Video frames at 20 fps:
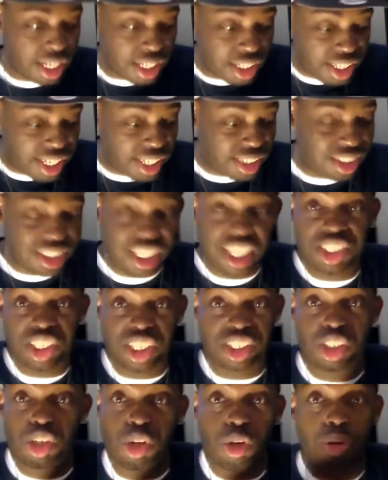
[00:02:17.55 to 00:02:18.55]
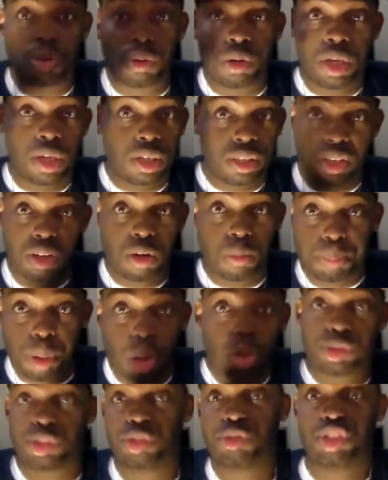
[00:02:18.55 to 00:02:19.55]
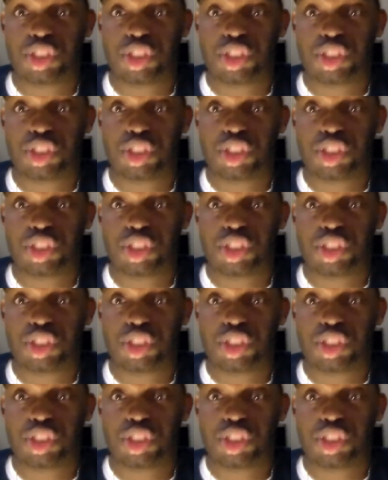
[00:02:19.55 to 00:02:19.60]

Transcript: This is just a little, you know, poster